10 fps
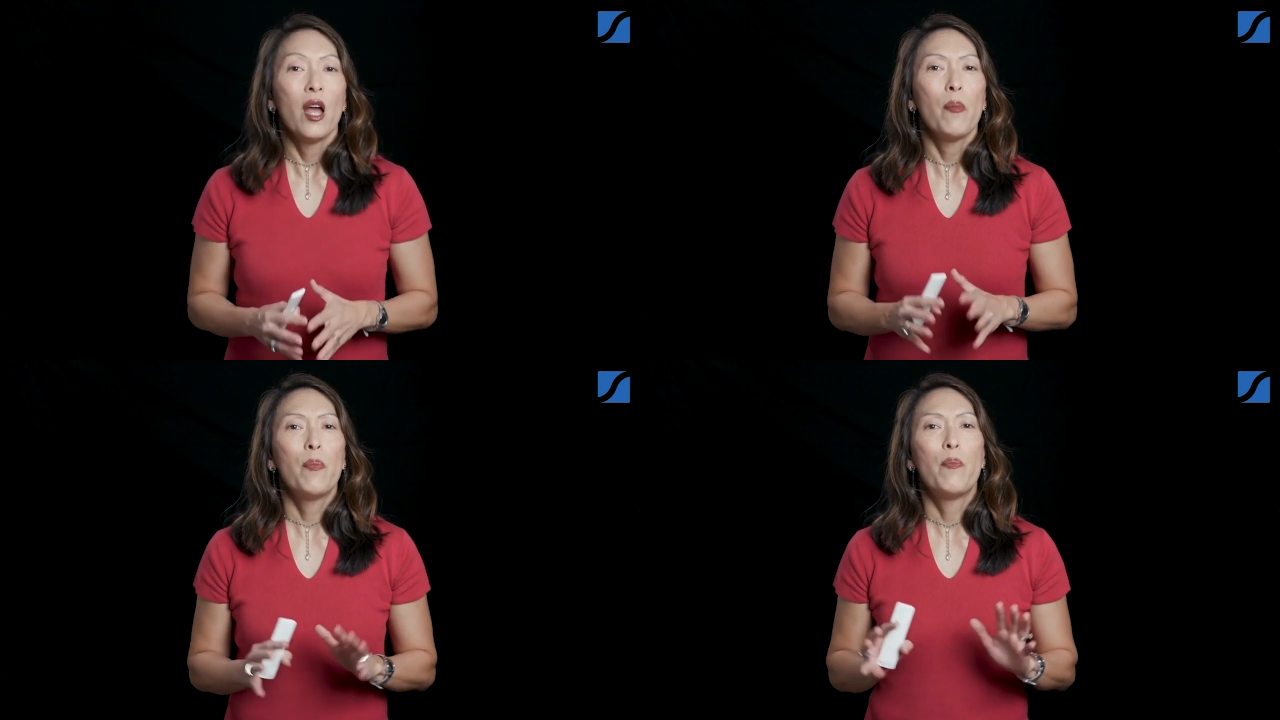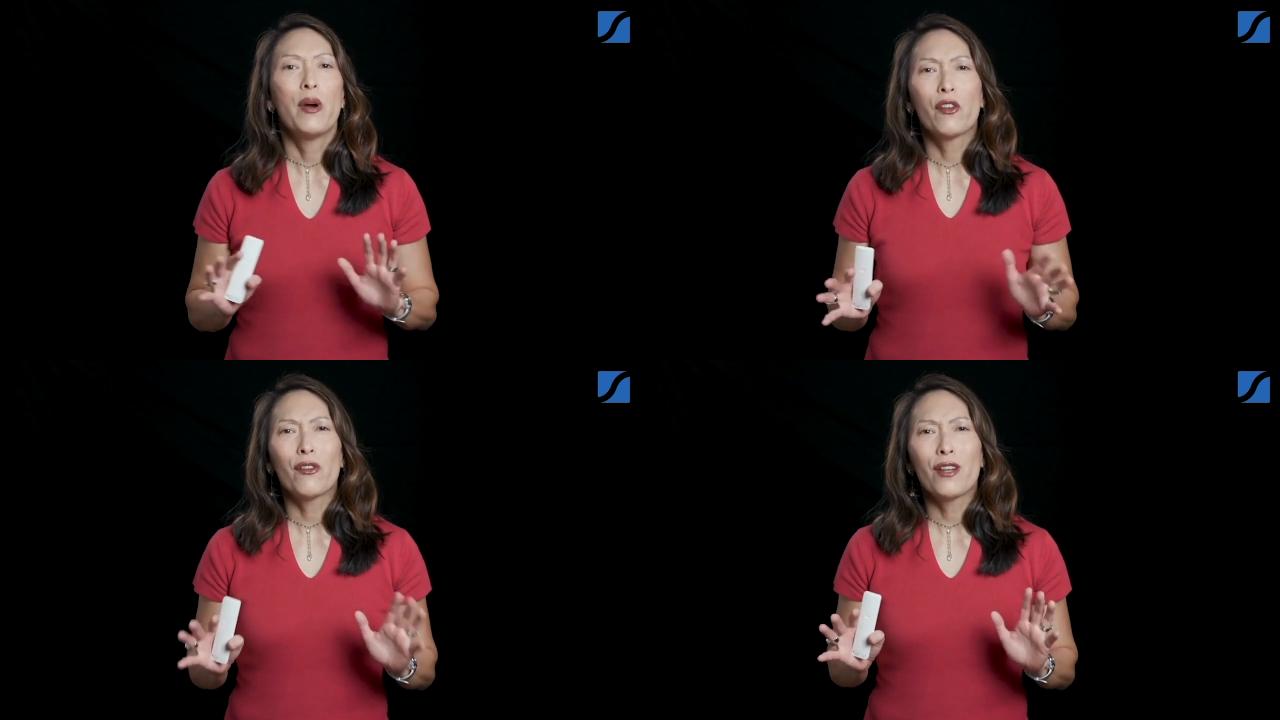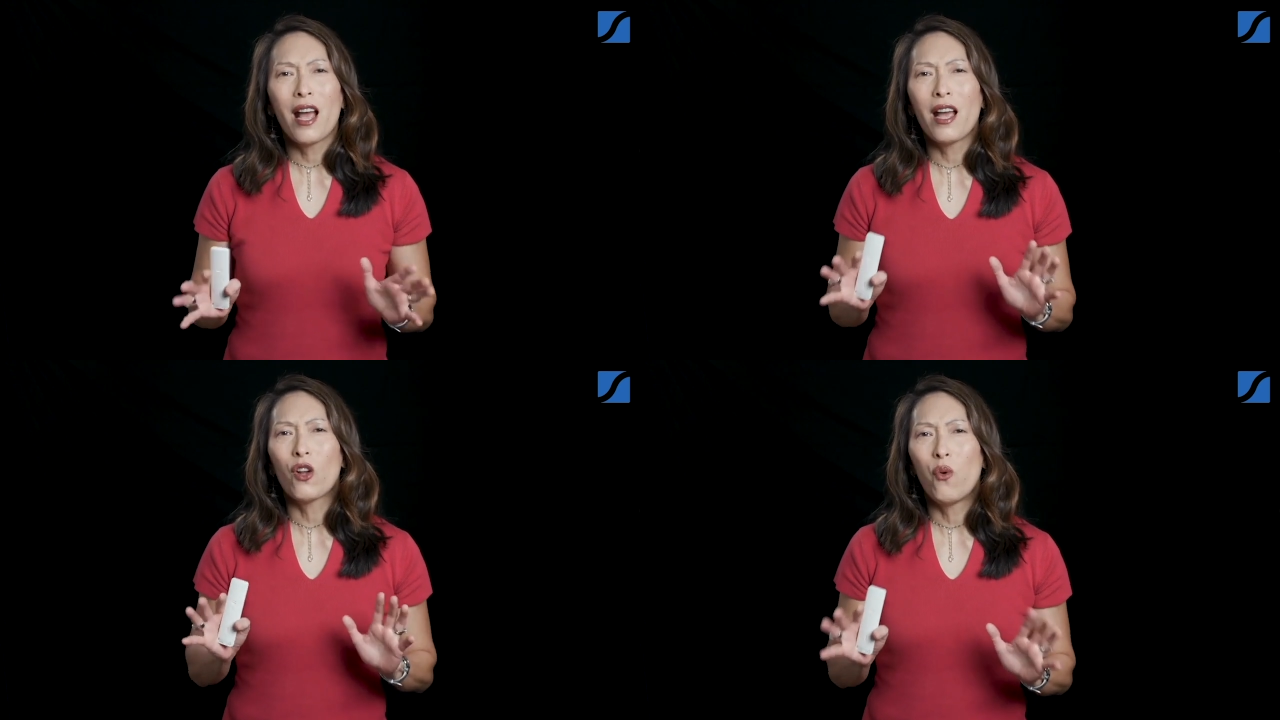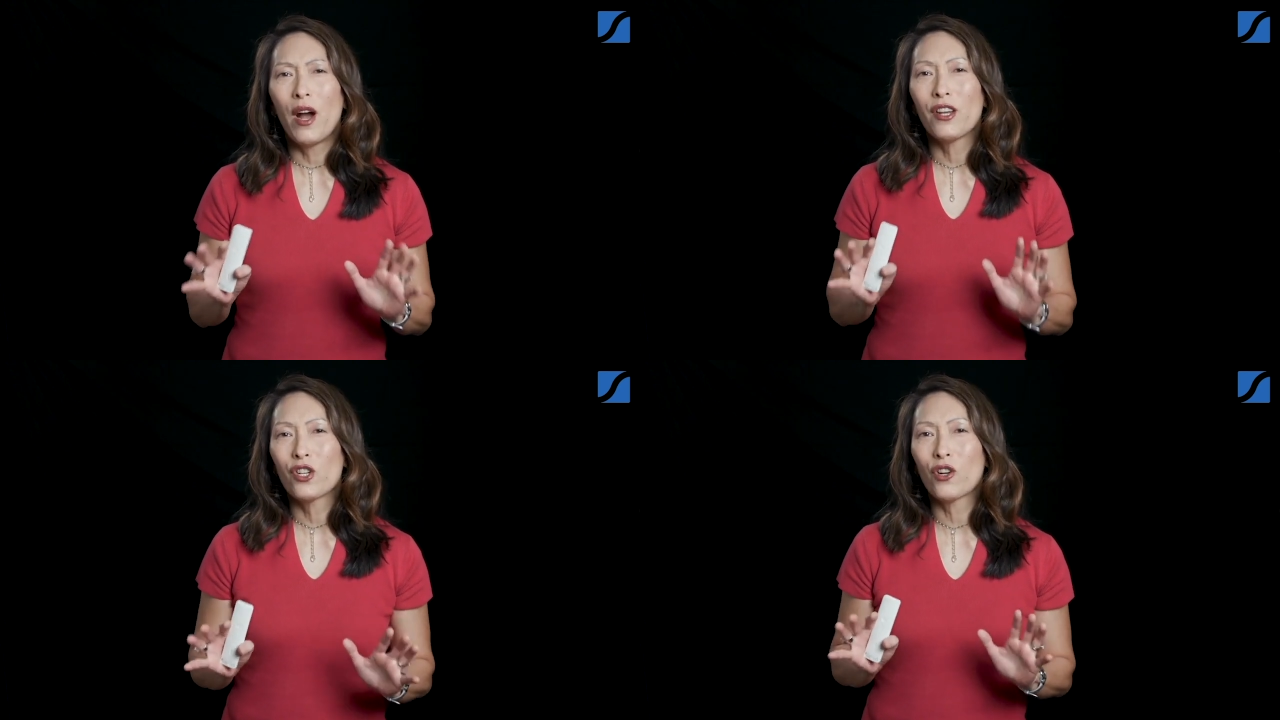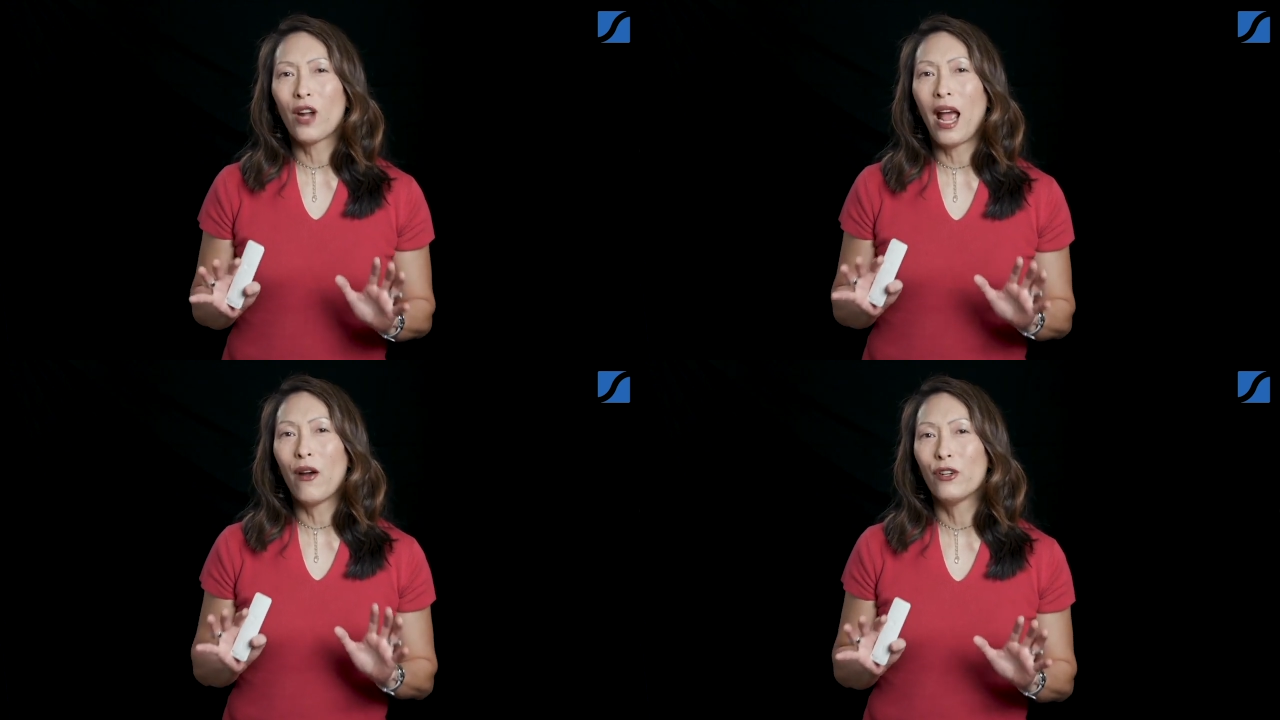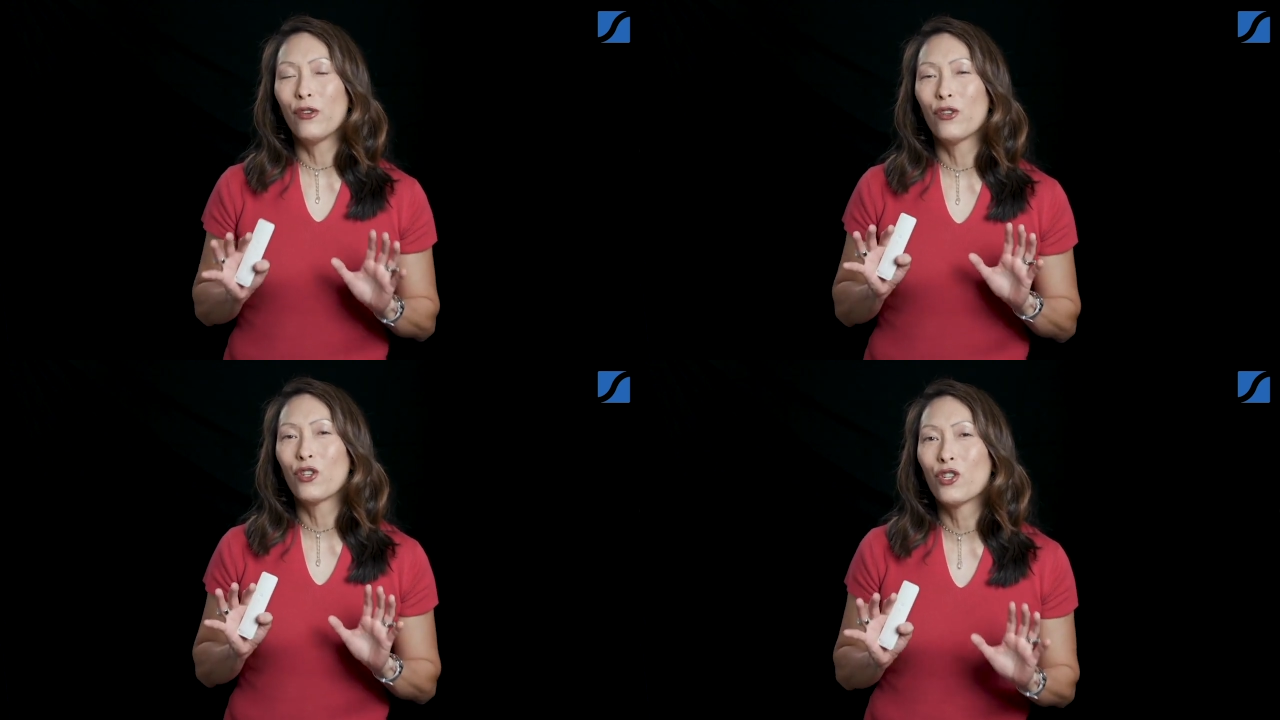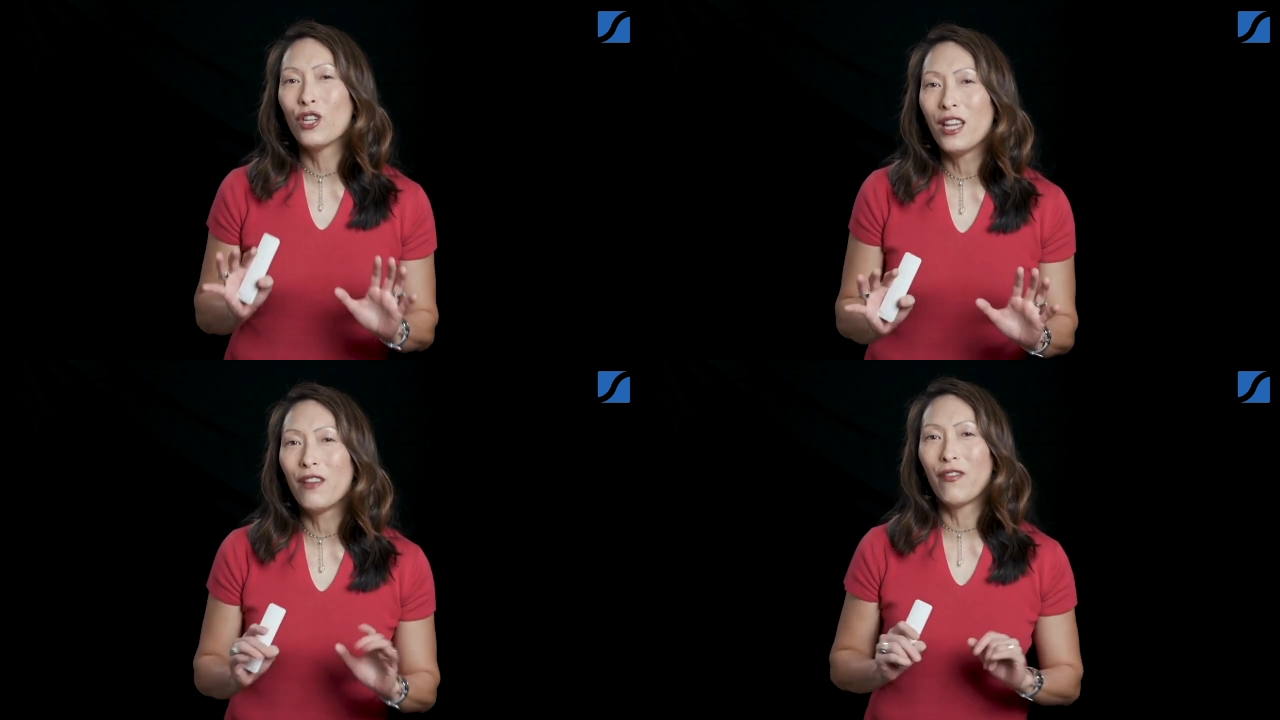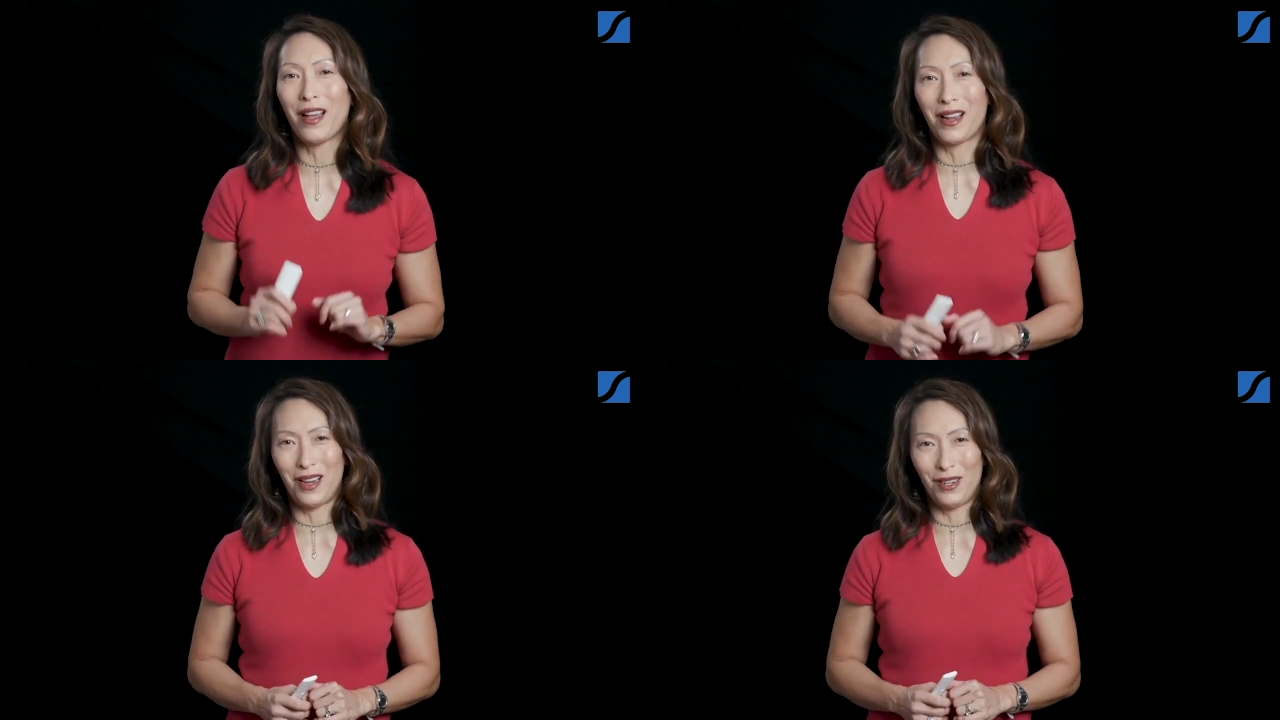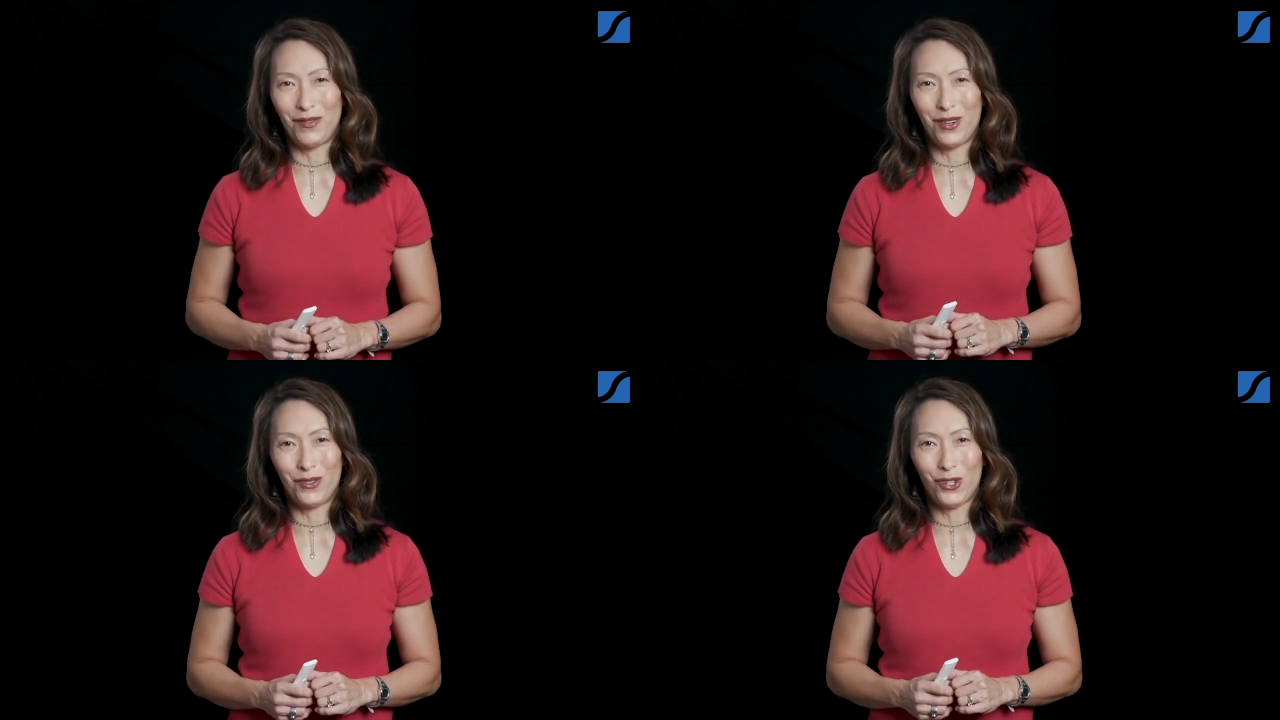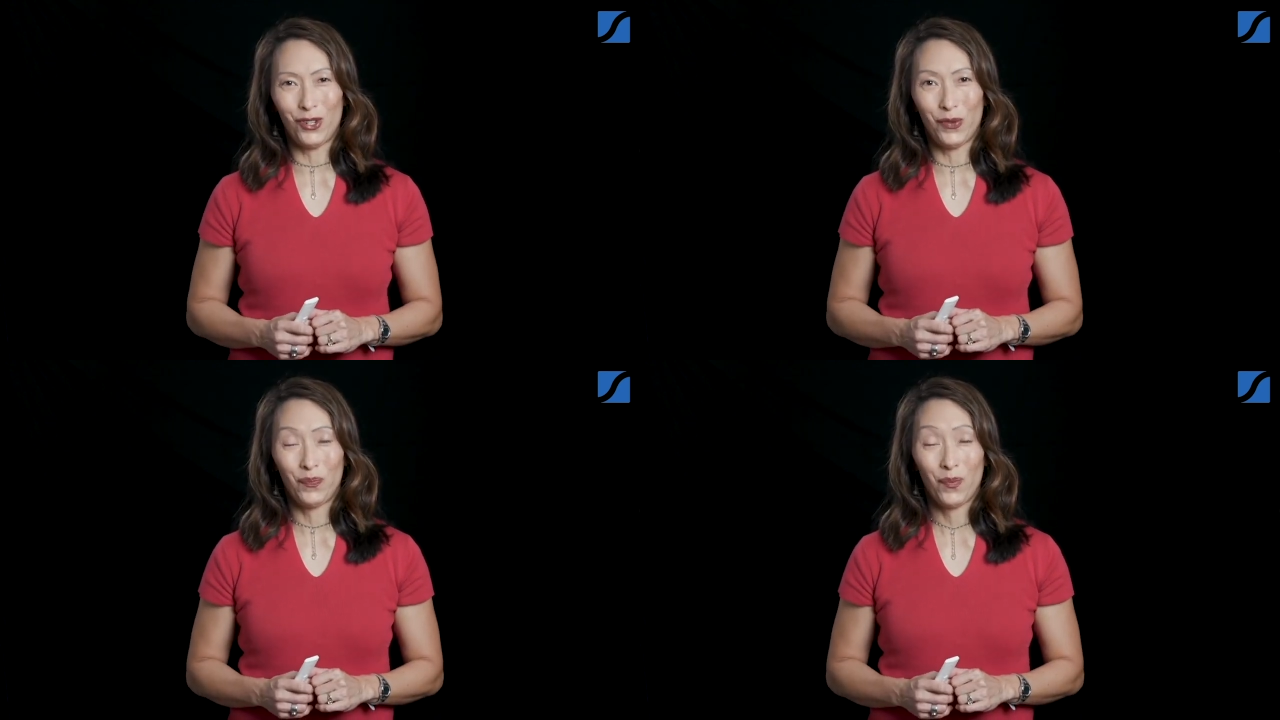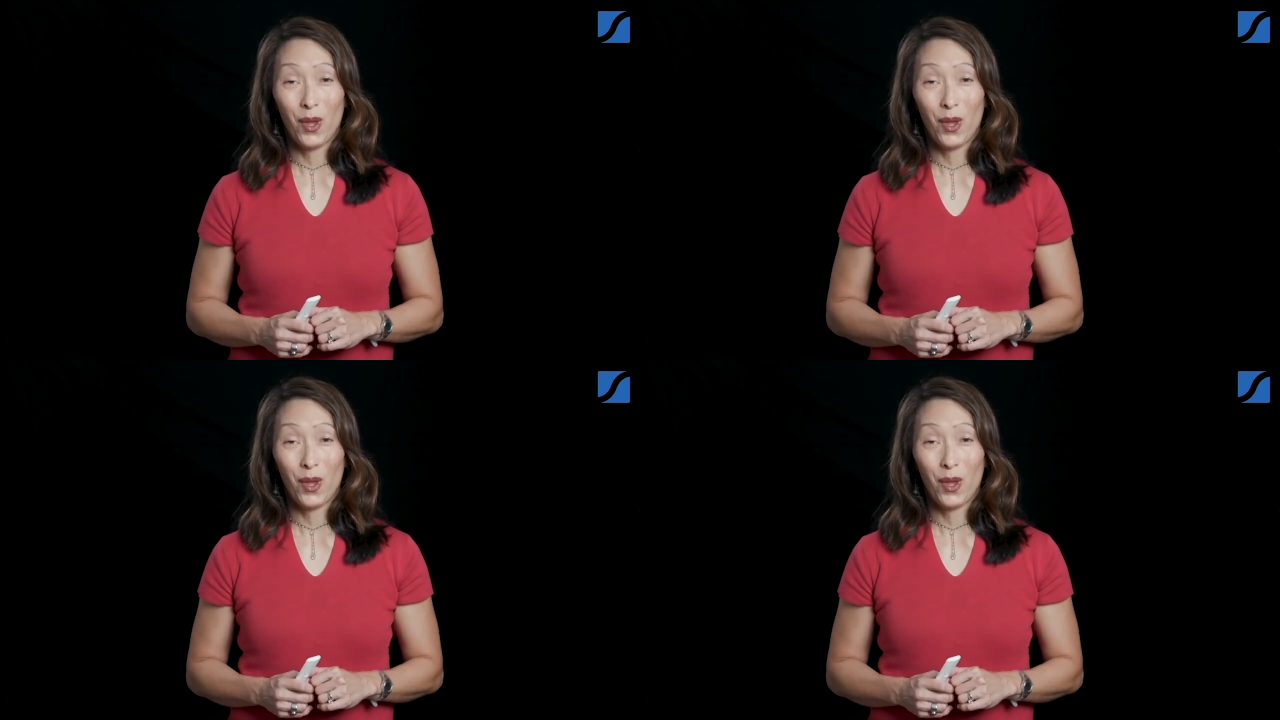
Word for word: but you're not quite sure how to achieve that kind of culture.